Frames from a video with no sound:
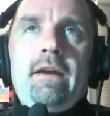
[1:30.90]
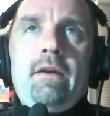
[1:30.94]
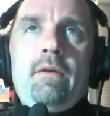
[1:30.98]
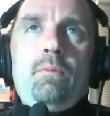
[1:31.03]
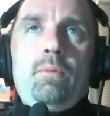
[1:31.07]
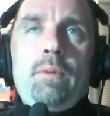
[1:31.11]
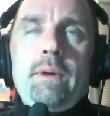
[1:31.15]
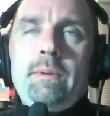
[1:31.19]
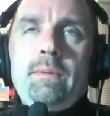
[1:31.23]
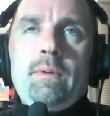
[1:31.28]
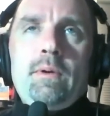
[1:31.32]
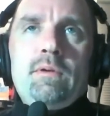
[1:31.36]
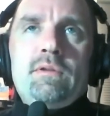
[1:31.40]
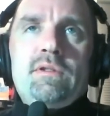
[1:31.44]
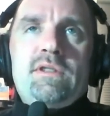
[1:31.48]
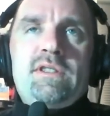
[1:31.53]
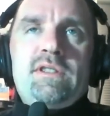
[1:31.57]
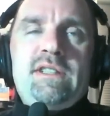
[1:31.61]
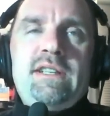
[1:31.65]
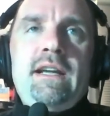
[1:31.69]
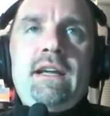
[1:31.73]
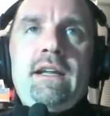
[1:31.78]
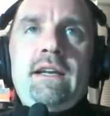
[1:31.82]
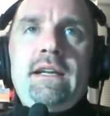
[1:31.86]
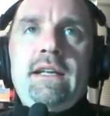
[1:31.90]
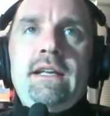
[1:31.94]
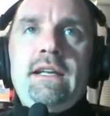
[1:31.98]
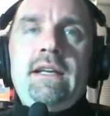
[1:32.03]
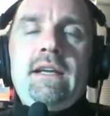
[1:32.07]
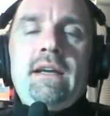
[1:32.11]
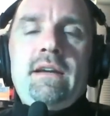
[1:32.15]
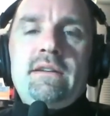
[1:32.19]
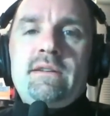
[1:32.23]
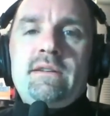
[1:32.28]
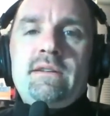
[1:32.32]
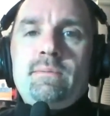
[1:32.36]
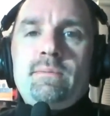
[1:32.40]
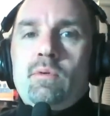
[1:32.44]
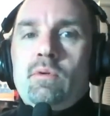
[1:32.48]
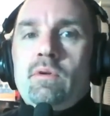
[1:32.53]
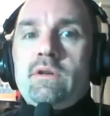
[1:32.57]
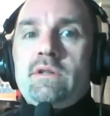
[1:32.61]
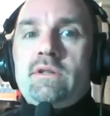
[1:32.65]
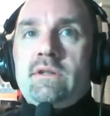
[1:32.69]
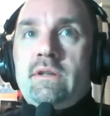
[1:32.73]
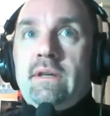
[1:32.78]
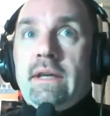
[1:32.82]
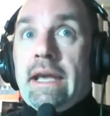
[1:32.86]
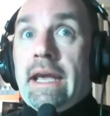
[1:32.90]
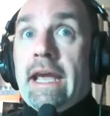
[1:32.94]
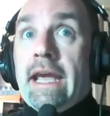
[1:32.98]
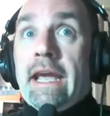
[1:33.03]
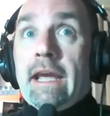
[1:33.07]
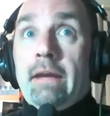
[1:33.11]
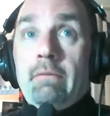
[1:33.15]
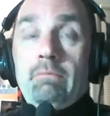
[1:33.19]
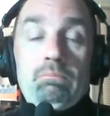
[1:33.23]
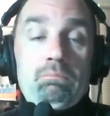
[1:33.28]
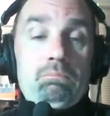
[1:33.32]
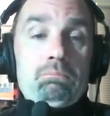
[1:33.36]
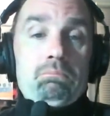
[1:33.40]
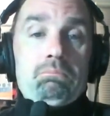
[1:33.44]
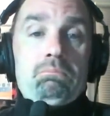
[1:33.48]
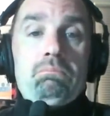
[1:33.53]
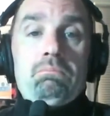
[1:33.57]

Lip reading: we won't see an EA Sports game